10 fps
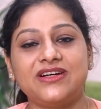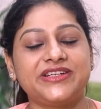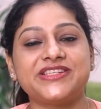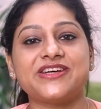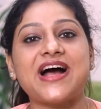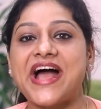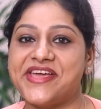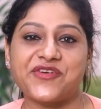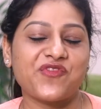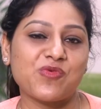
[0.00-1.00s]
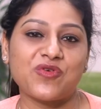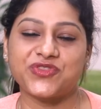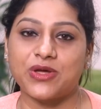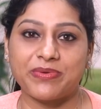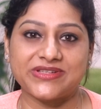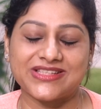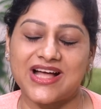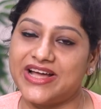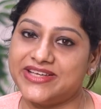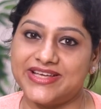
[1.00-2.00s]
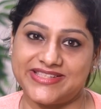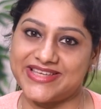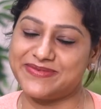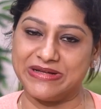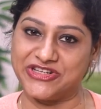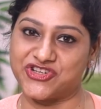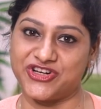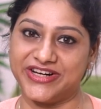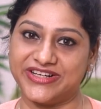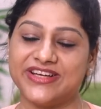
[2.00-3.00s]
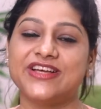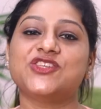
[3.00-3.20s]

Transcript: it is a higher form of tapas, as I mentioned it.